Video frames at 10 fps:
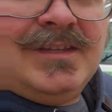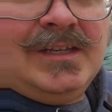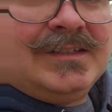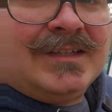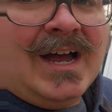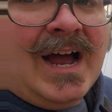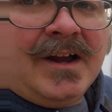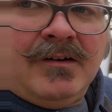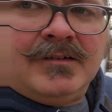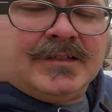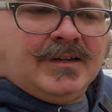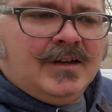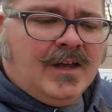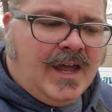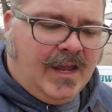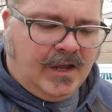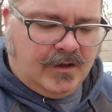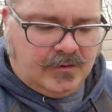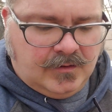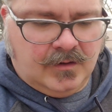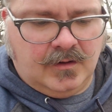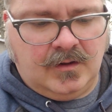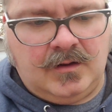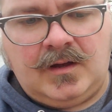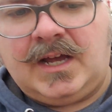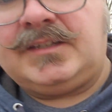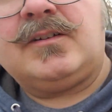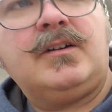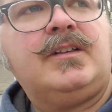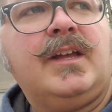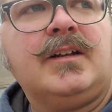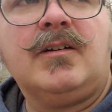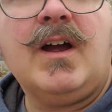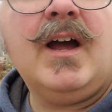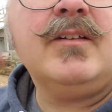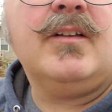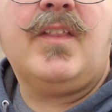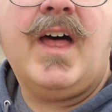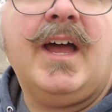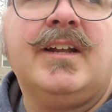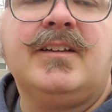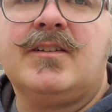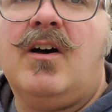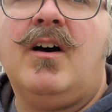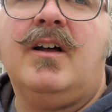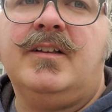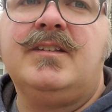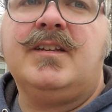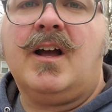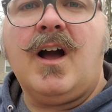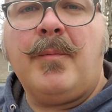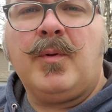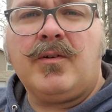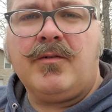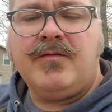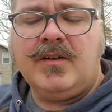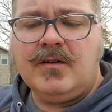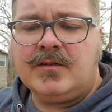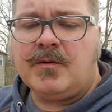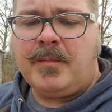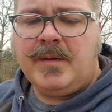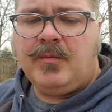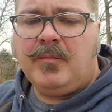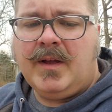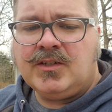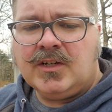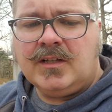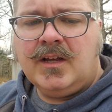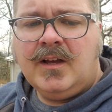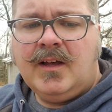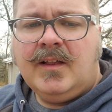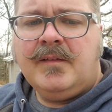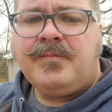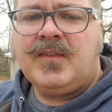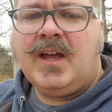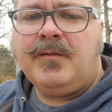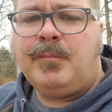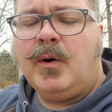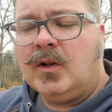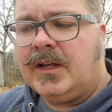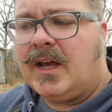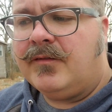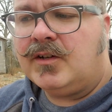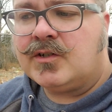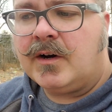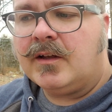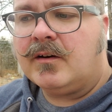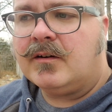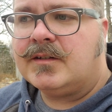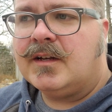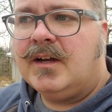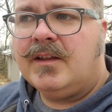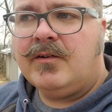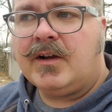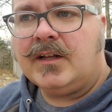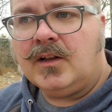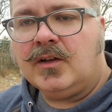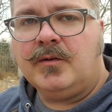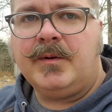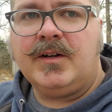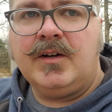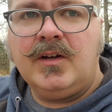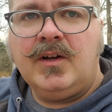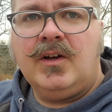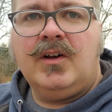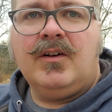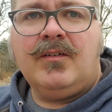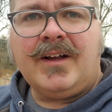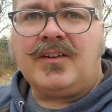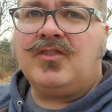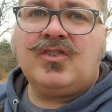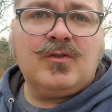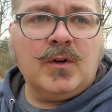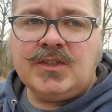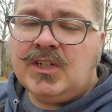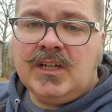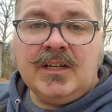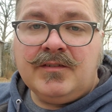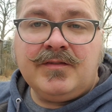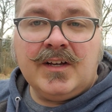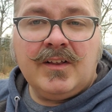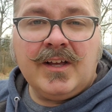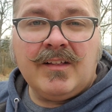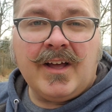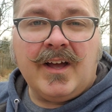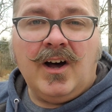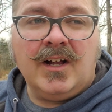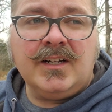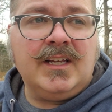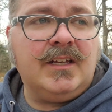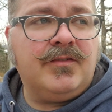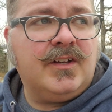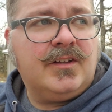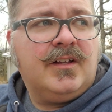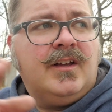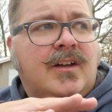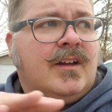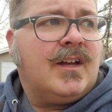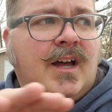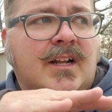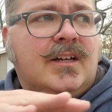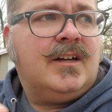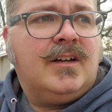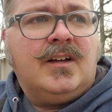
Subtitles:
these tires, and I started digging around online, and I did see a couple of reviews where people mentioned that pulling heavy trailers, they were getting a little bit of like a squishy feeling, like an uneven kind of